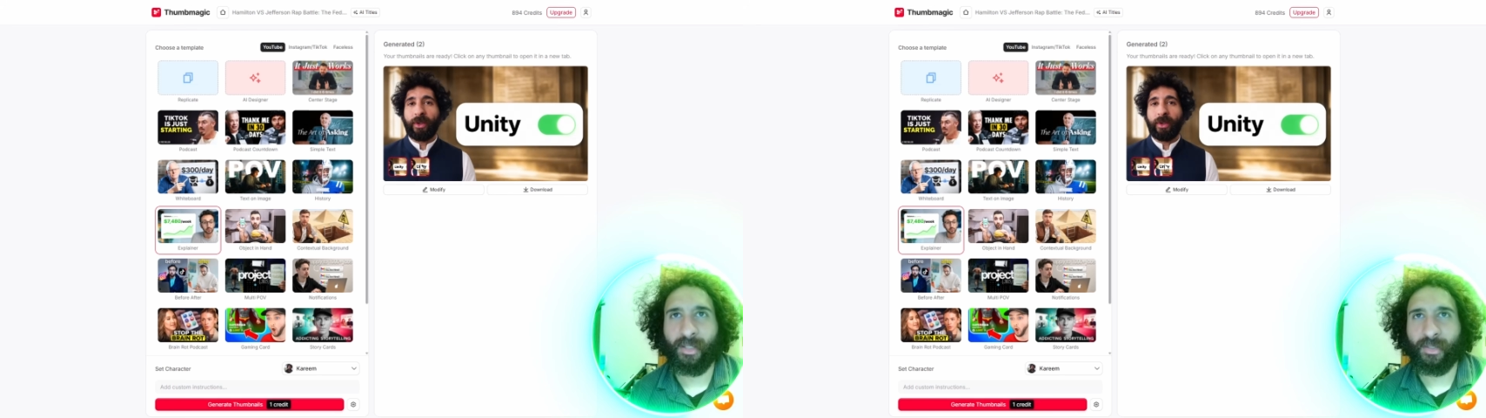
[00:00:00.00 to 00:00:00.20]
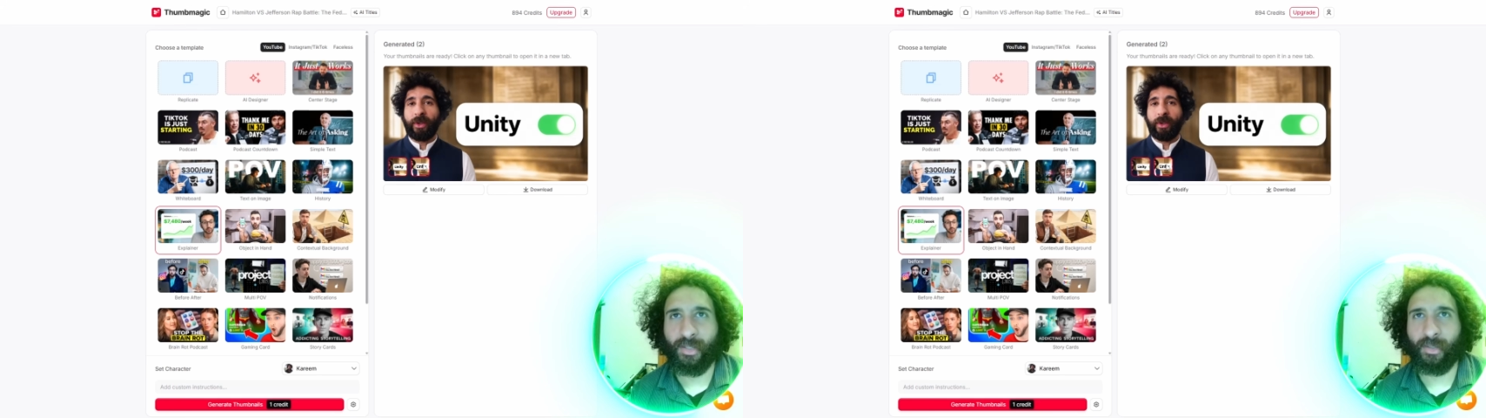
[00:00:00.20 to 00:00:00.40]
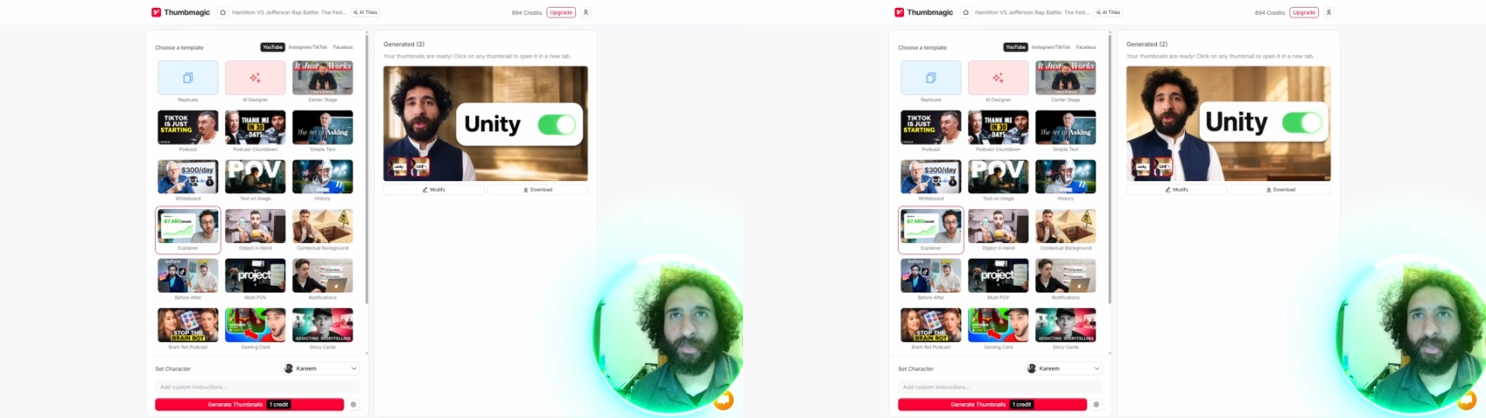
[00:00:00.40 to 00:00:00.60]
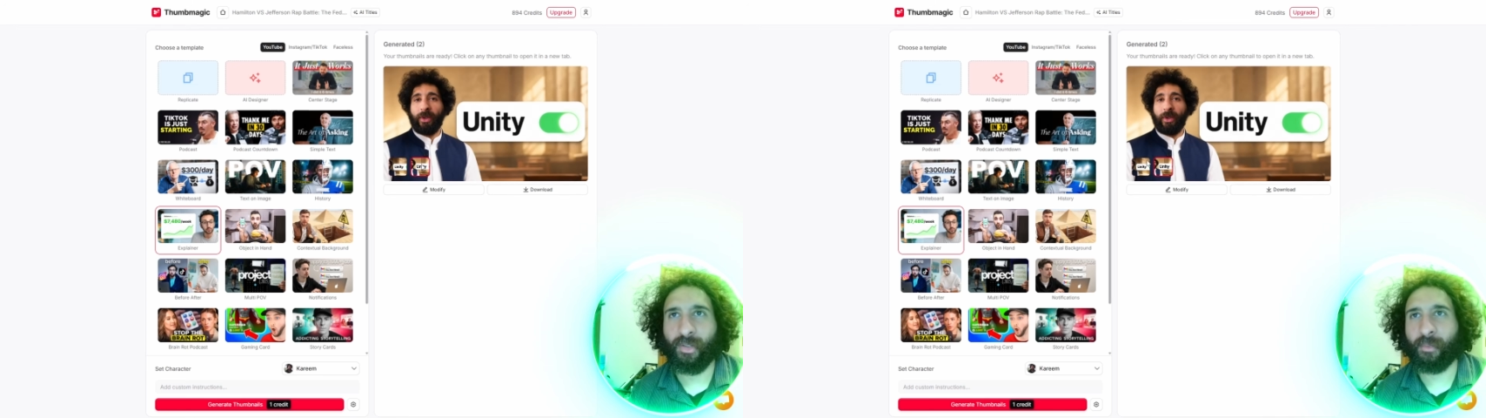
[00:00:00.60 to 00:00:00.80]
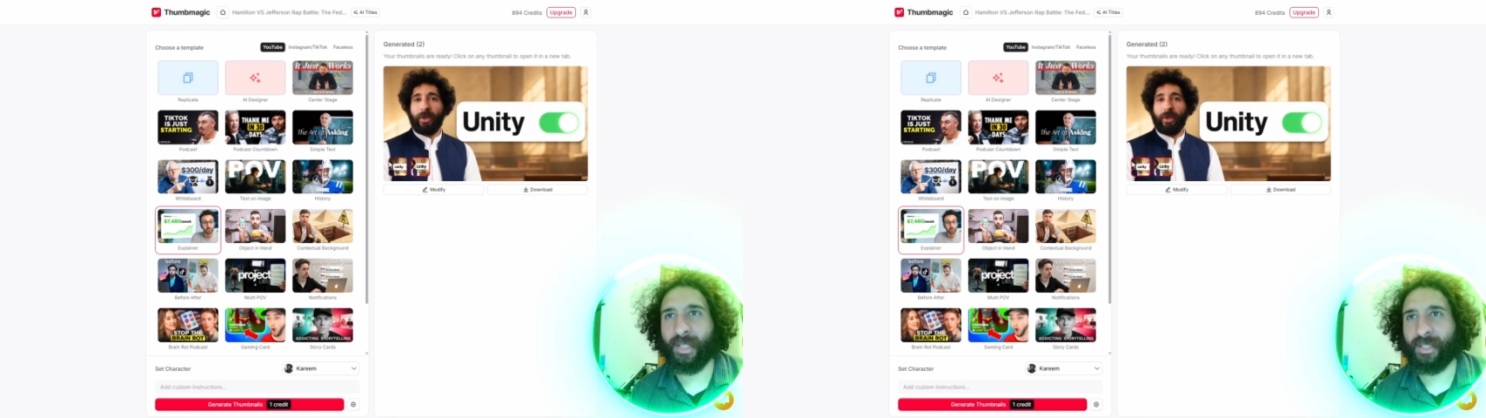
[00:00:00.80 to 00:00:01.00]
So you
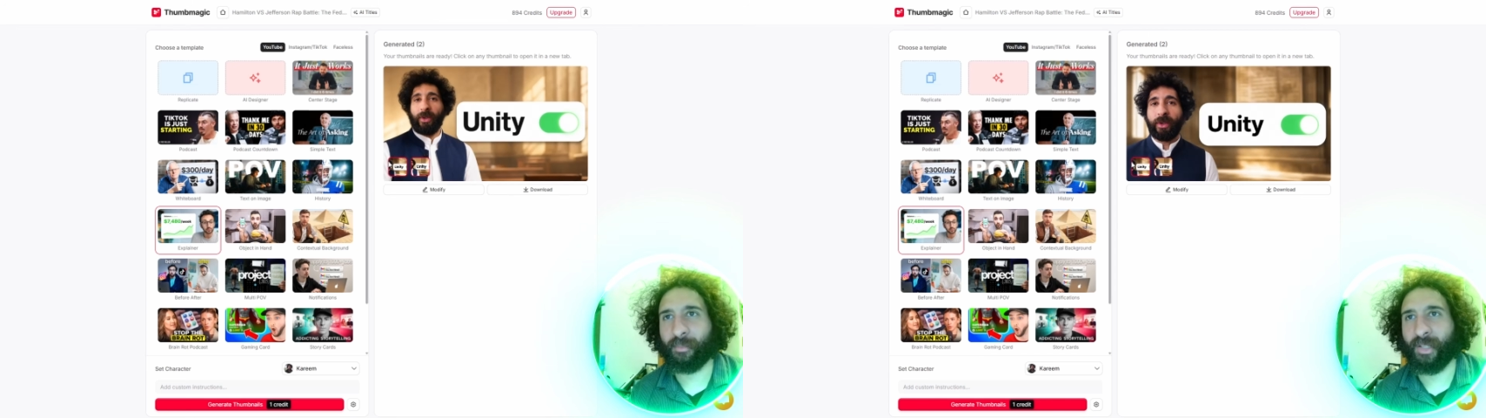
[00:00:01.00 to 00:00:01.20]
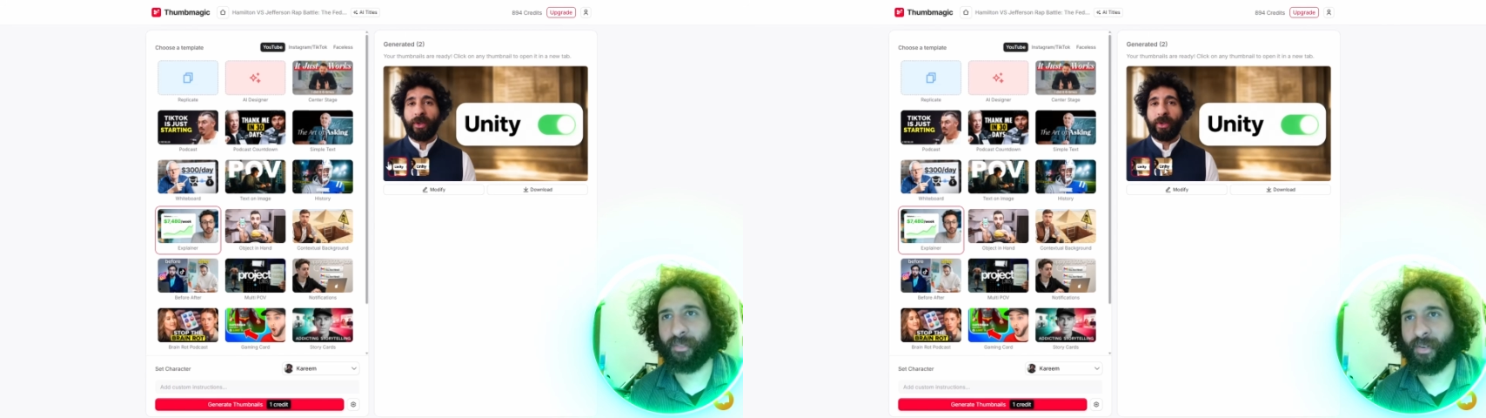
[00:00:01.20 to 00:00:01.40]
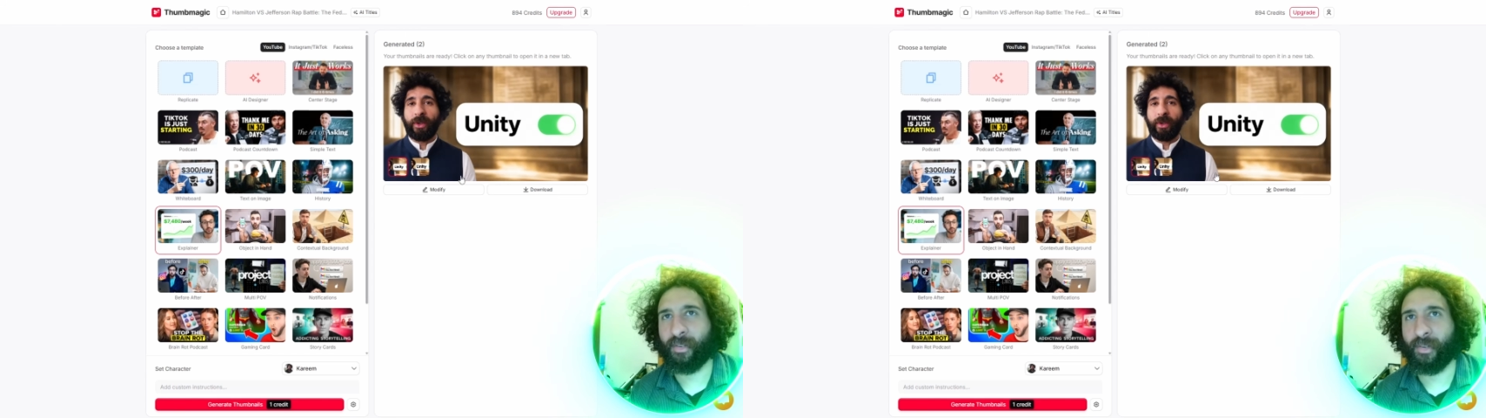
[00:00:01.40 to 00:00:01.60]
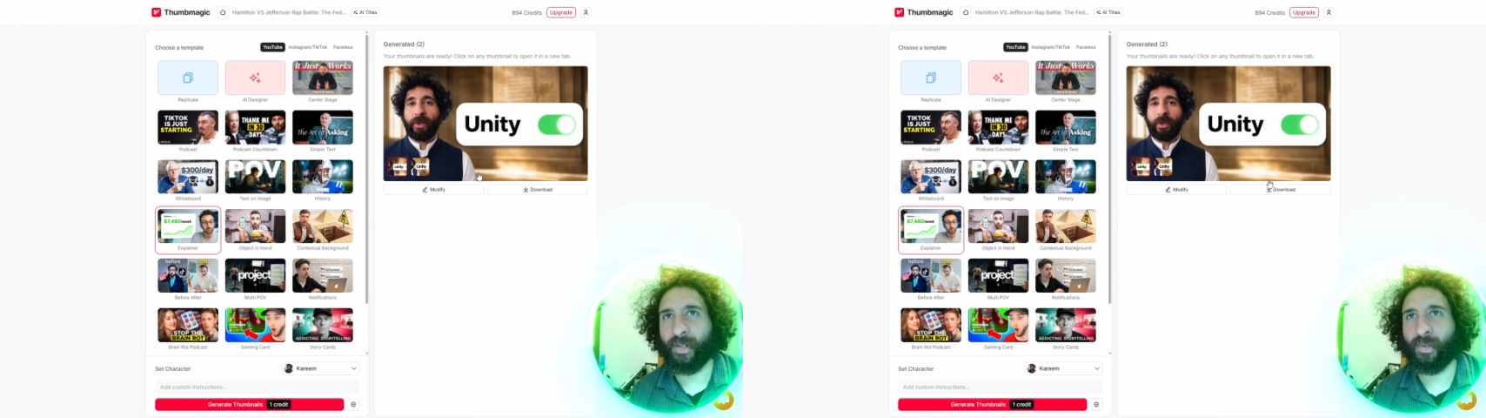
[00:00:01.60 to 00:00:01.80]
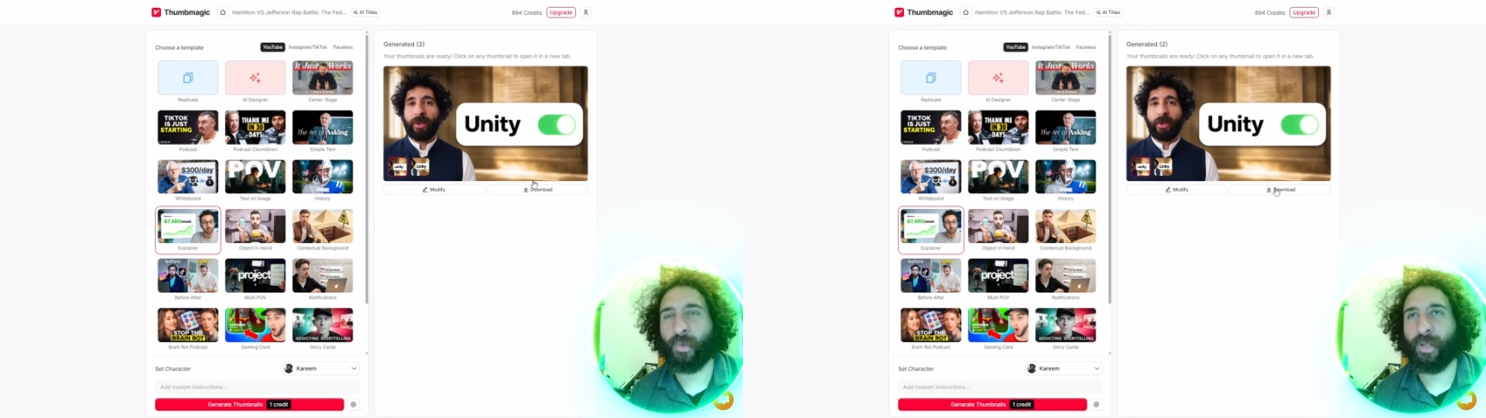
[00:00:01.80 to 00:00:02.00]
can make something very, very
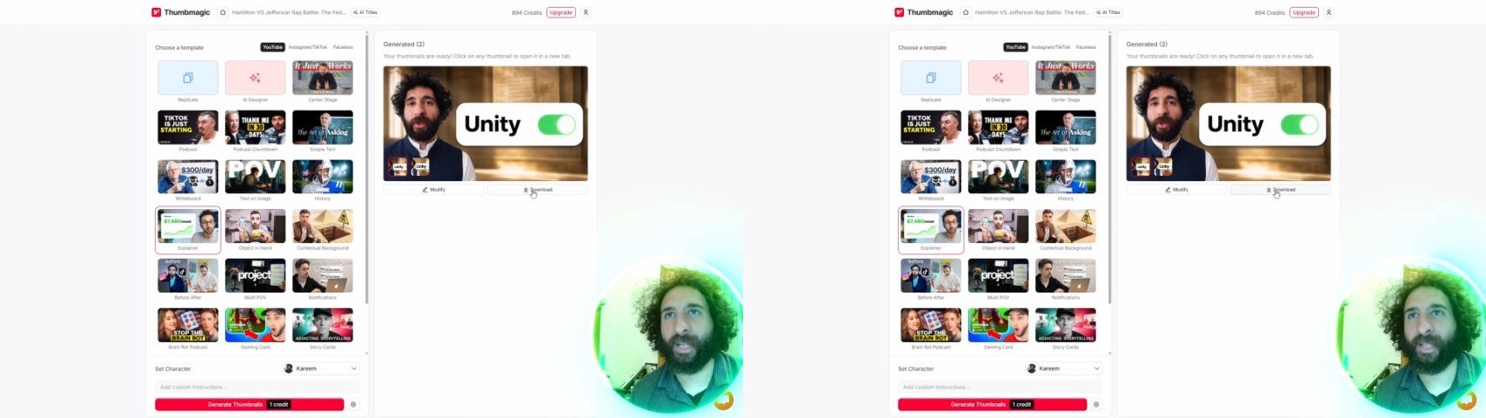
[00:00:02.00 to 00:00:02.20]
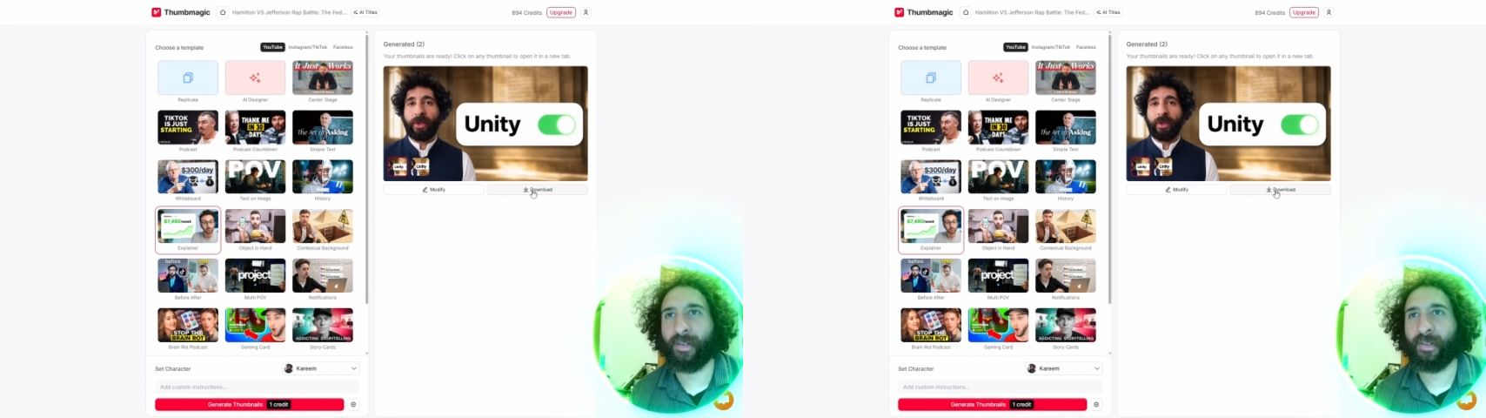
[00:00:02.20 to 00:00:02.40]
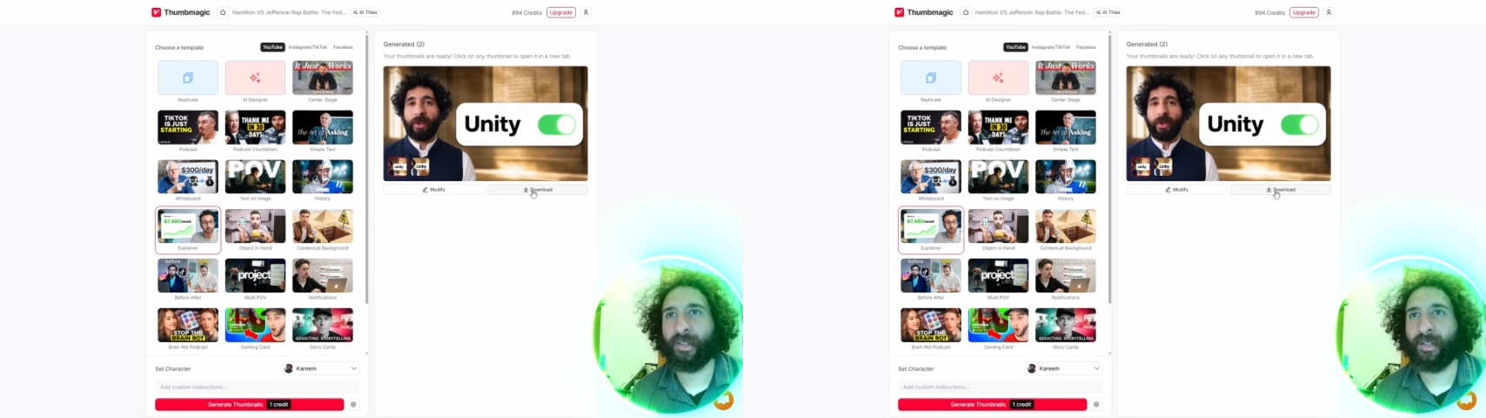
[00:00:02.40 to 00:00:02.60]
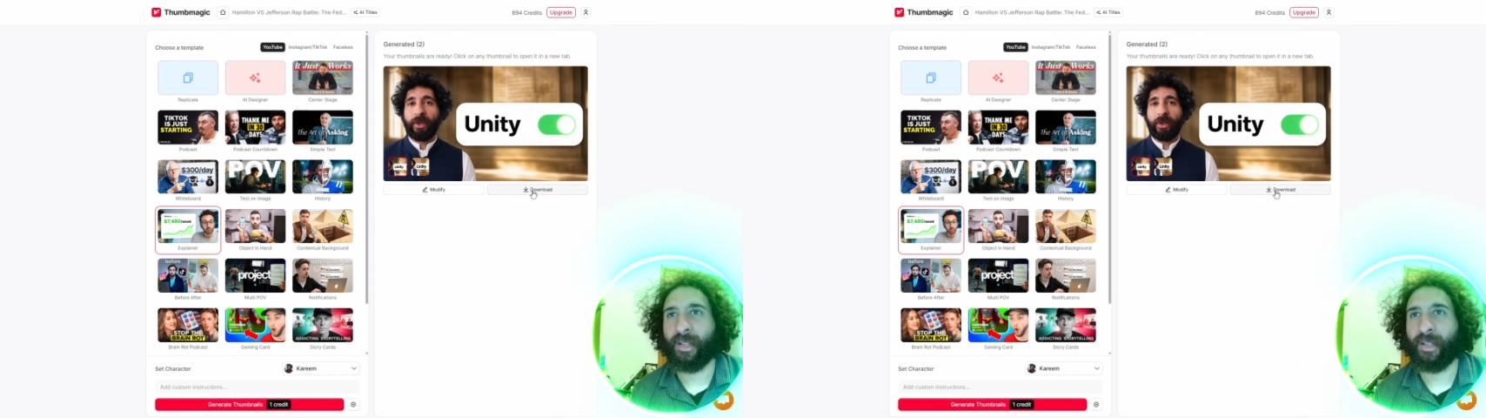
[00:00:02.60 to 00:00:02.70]
cool like here,